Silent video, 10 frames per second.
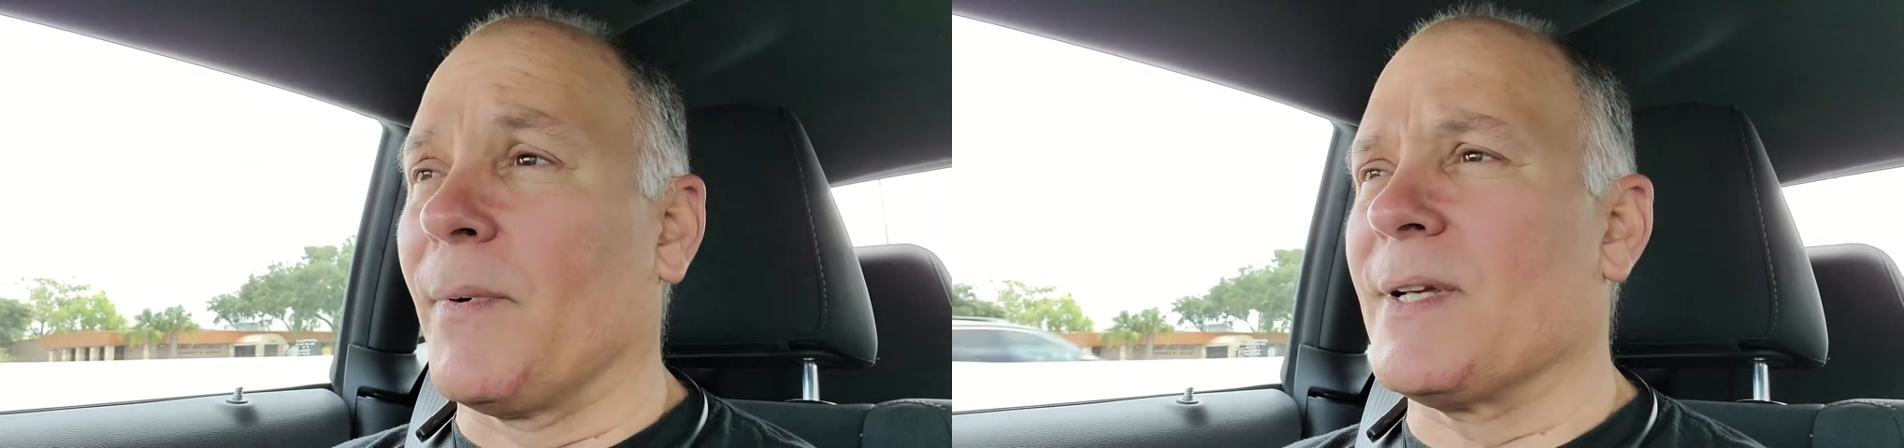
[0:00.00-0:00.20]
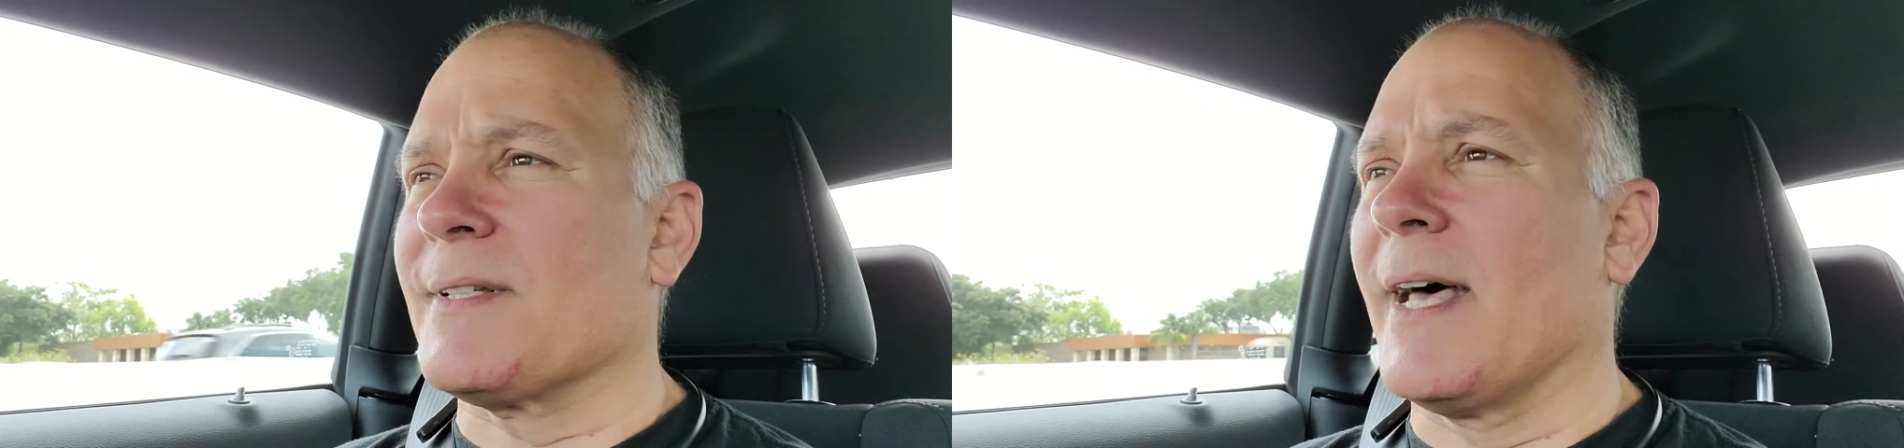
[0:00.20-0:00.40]

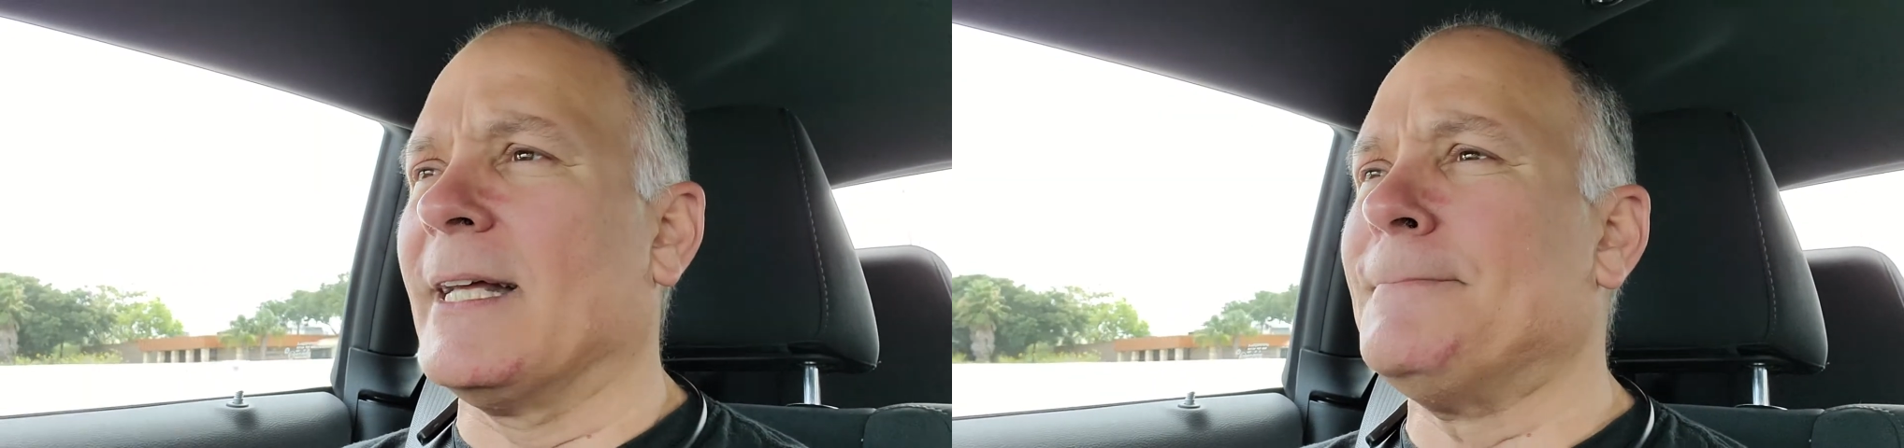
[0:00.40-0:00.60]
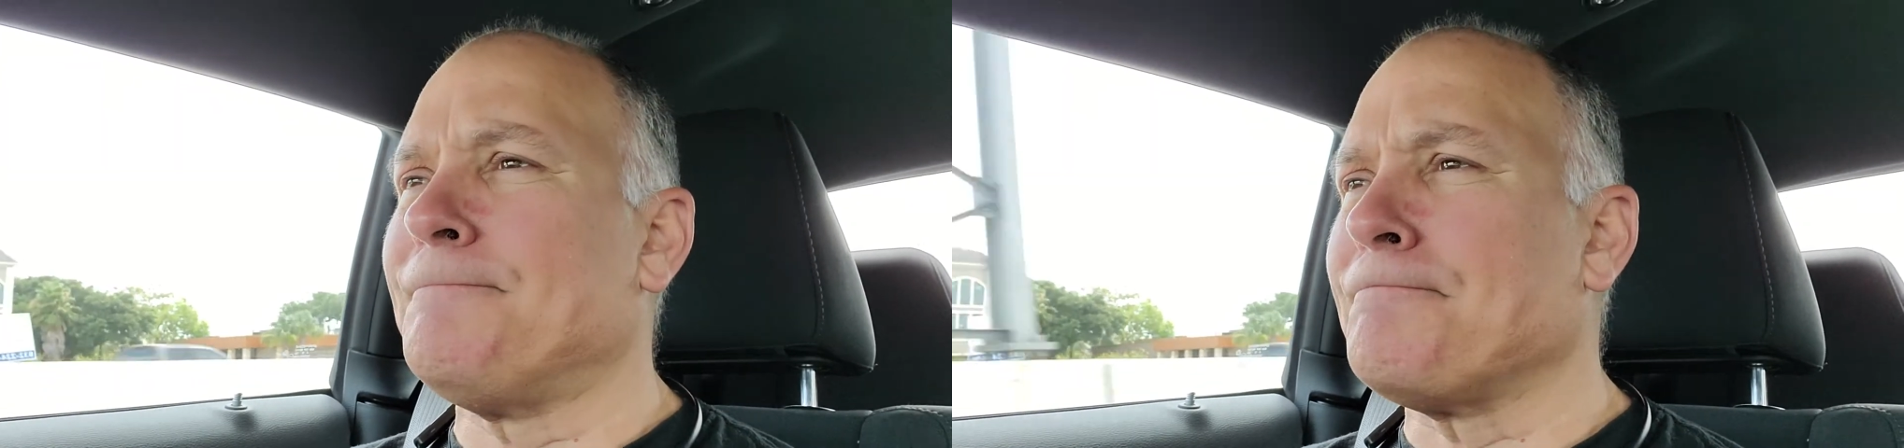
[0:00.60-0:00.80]
as that.
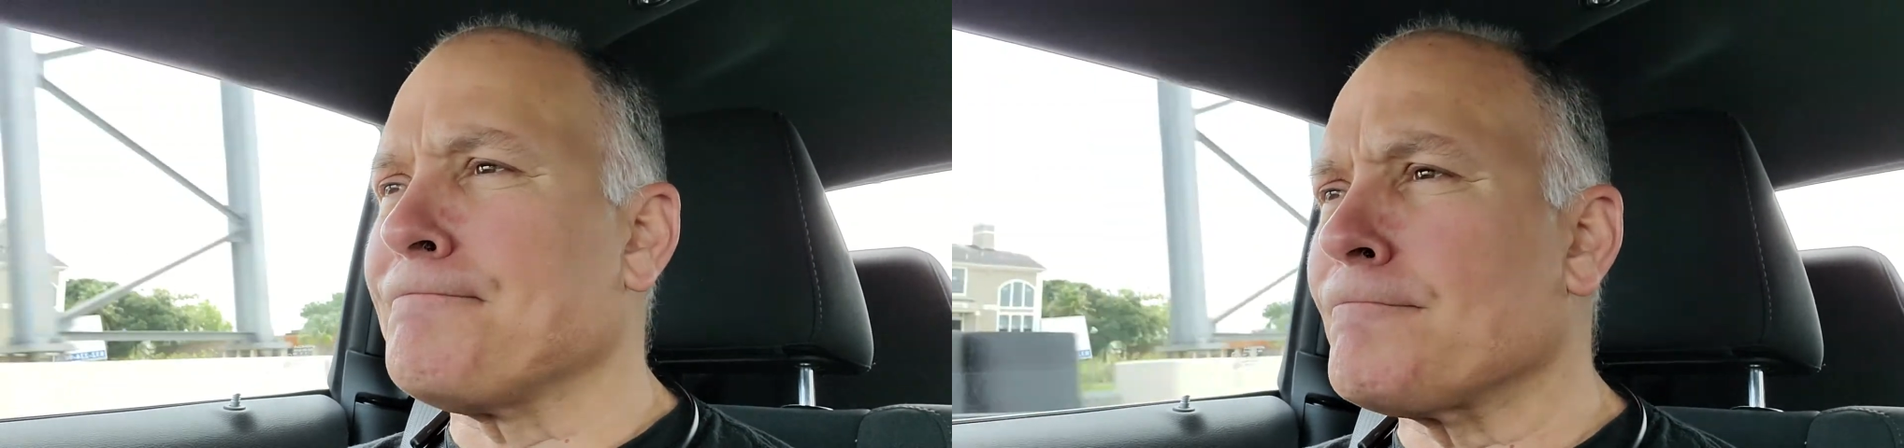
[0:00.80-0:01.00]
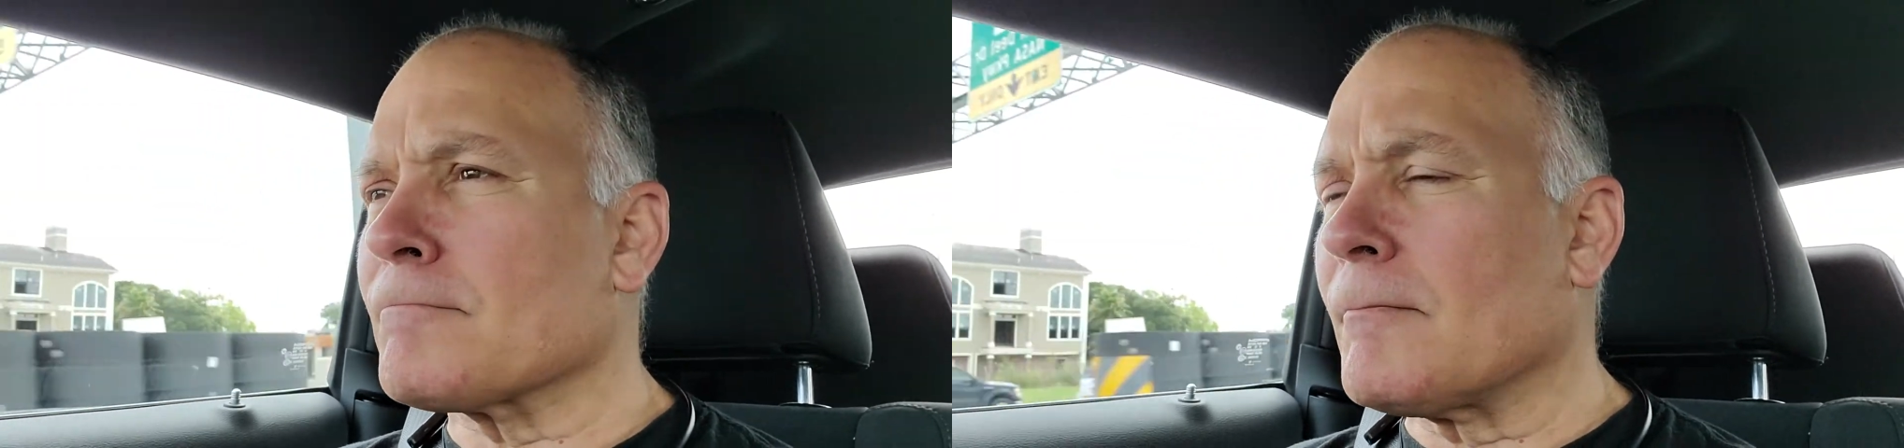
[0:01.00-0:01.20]

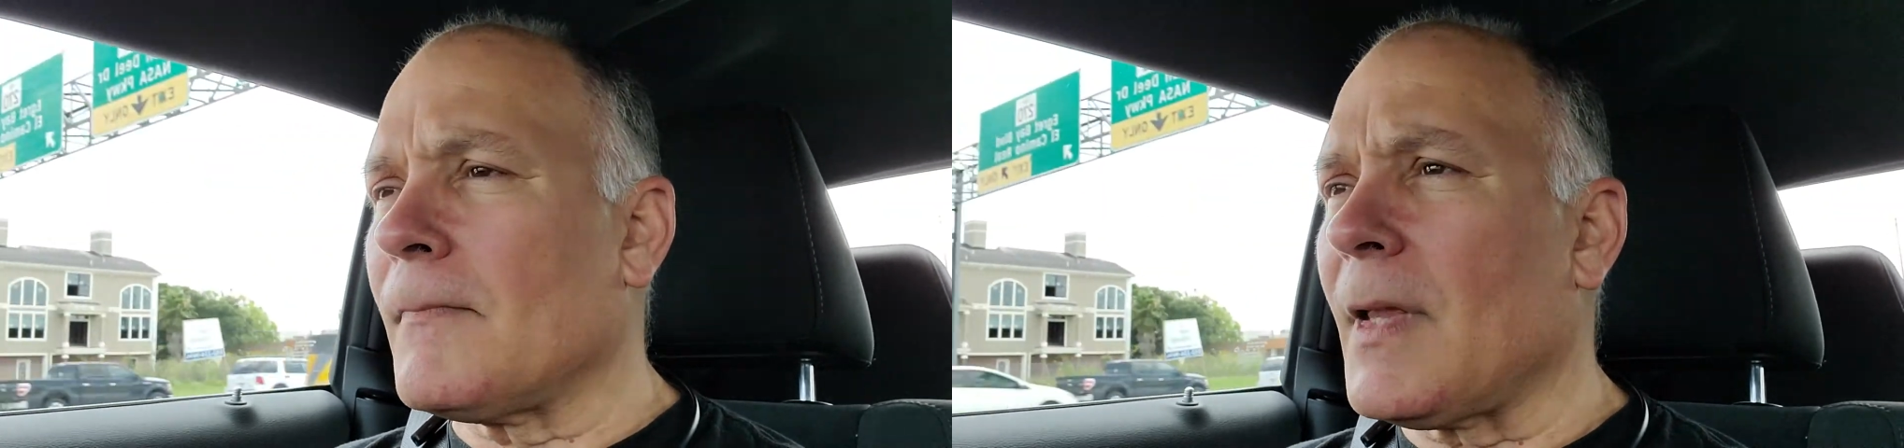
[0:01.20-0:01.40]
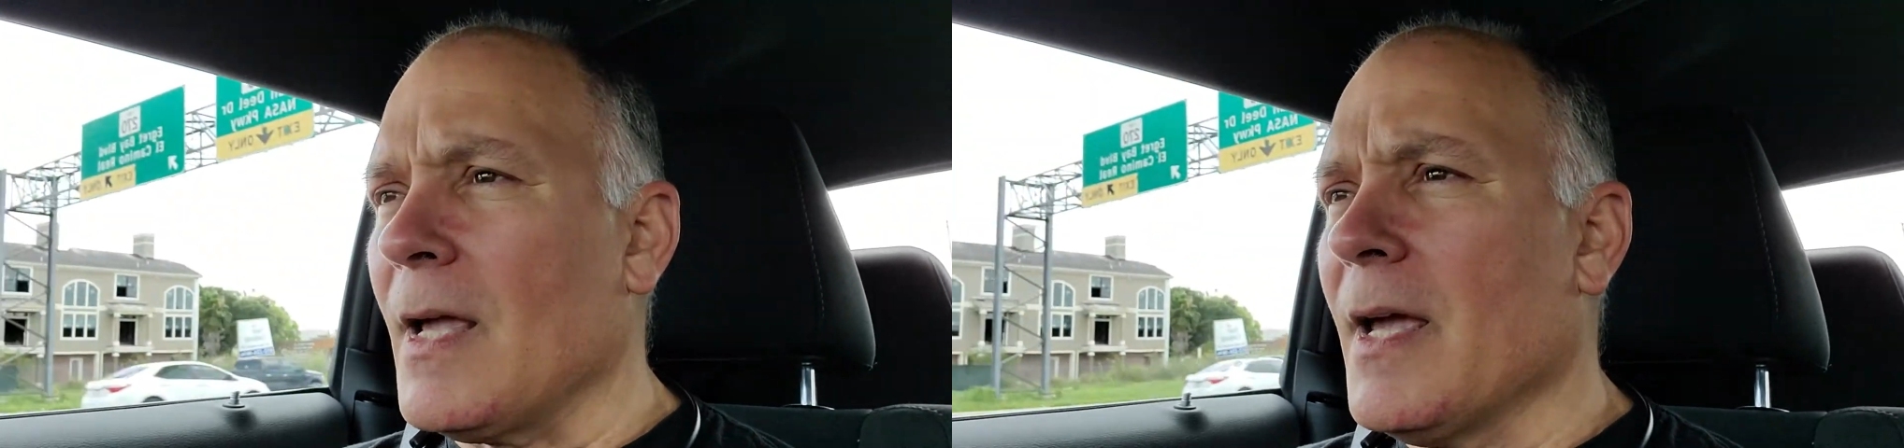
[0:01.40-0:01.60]

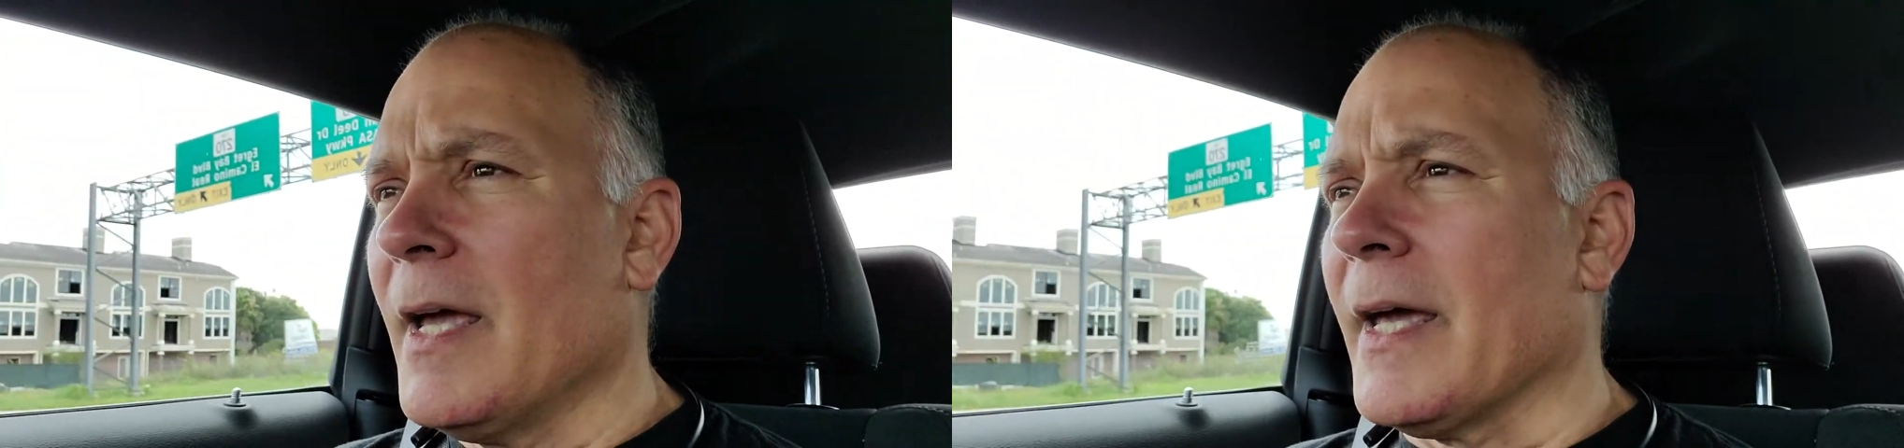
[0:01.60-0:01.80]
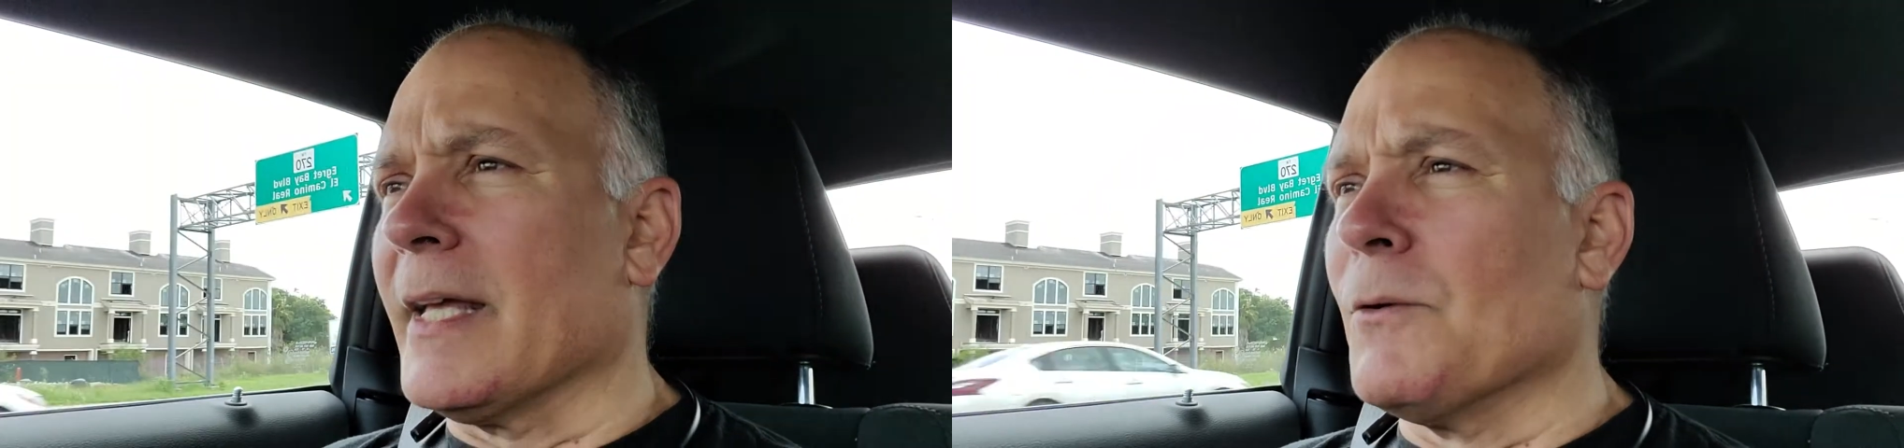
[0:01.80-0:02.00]

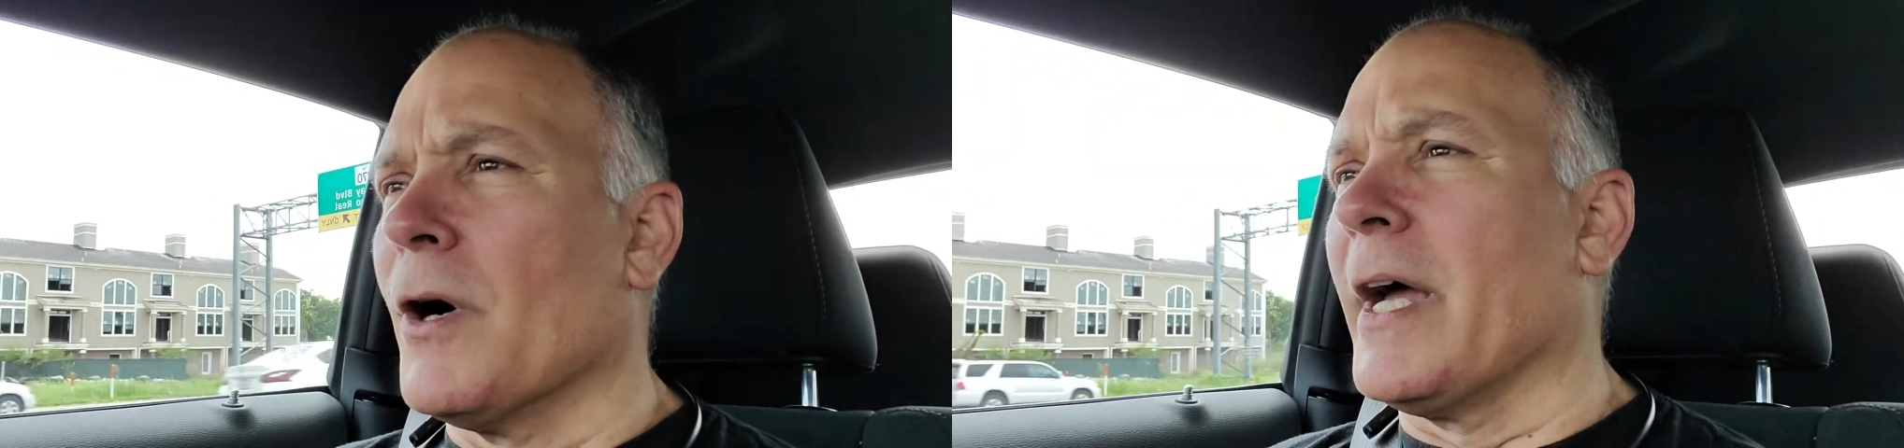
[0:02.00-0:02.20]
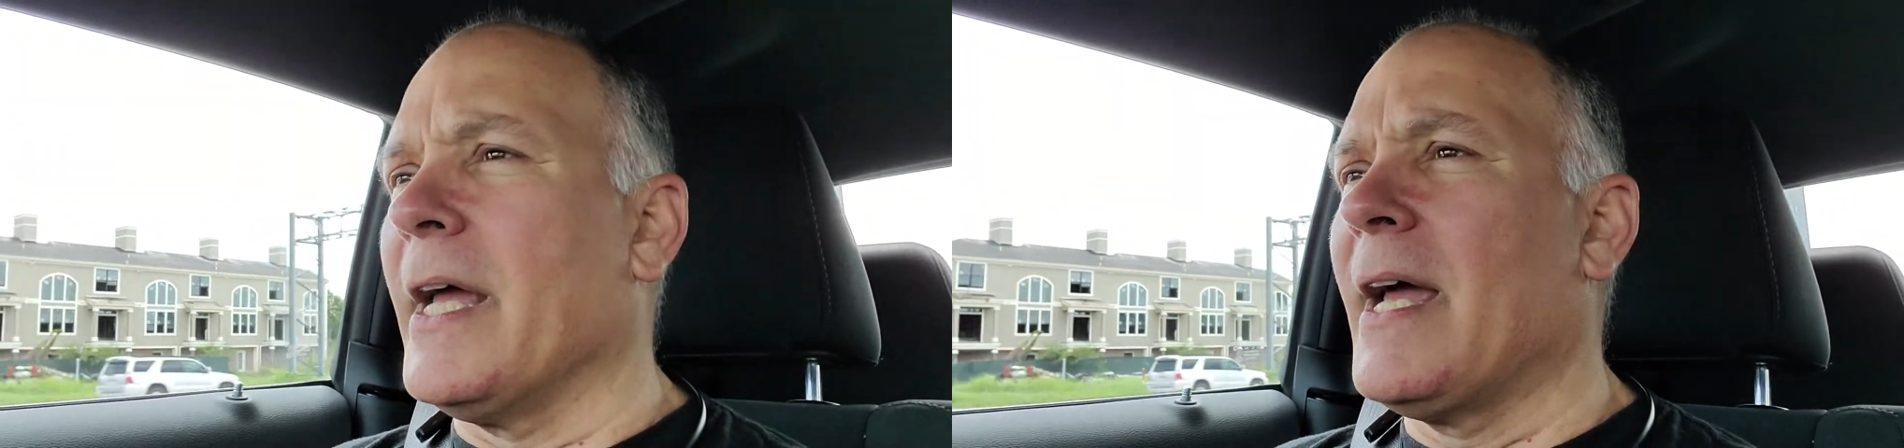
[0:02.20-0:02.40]

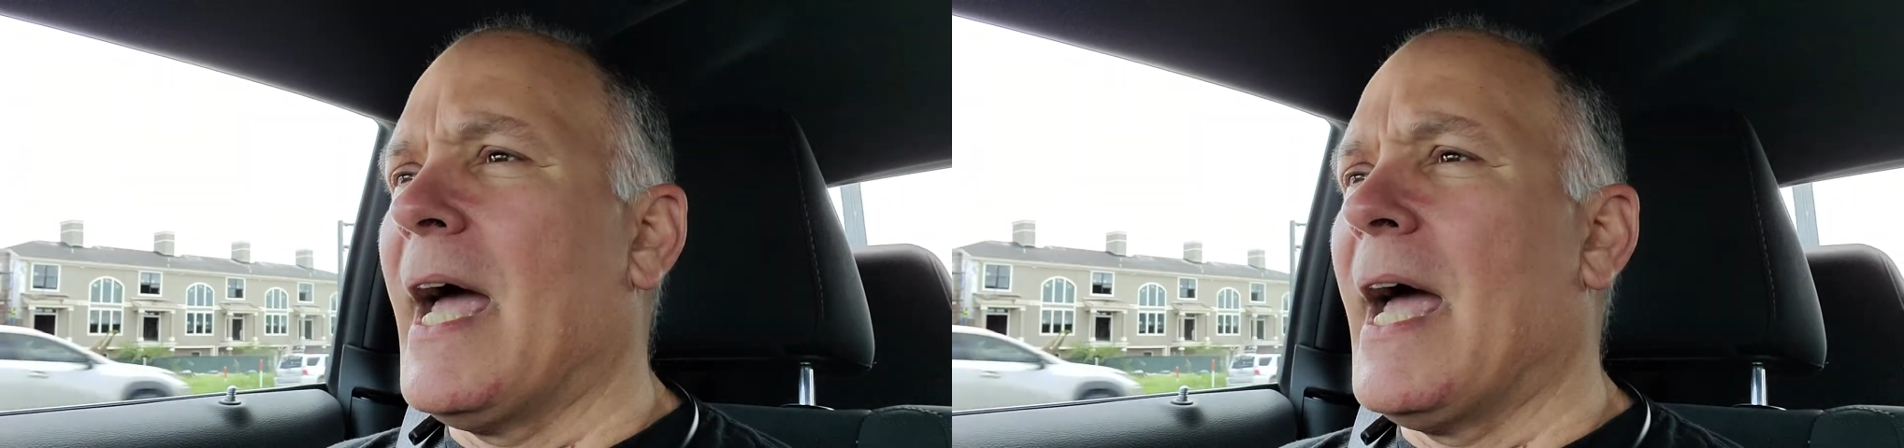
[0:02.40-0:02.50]
Anyway,